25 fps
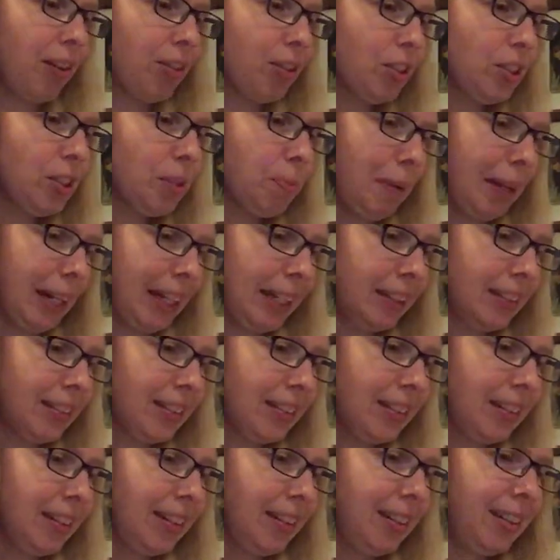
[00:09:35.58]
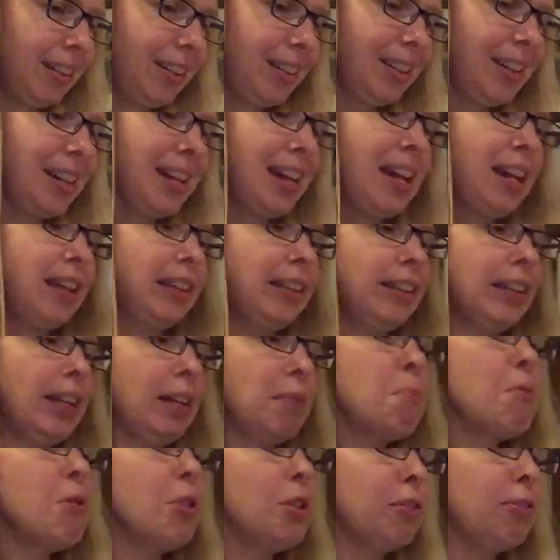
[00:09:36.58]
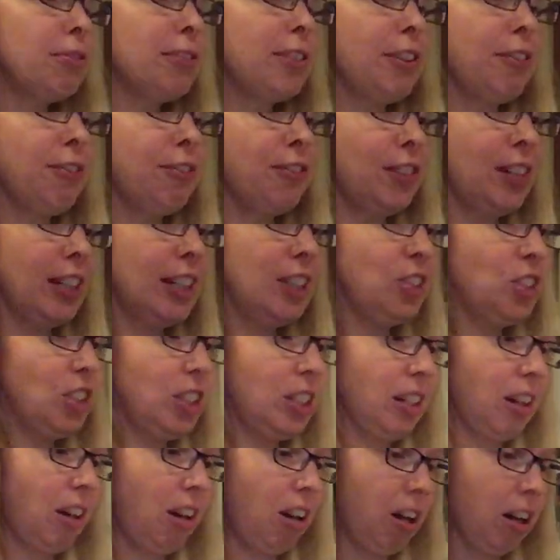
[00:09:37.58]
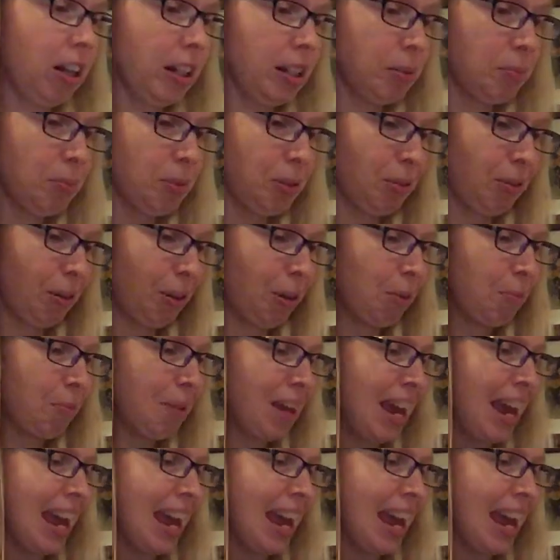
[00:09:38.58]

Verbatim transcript: outer space, they moved the fridge into Autumn's room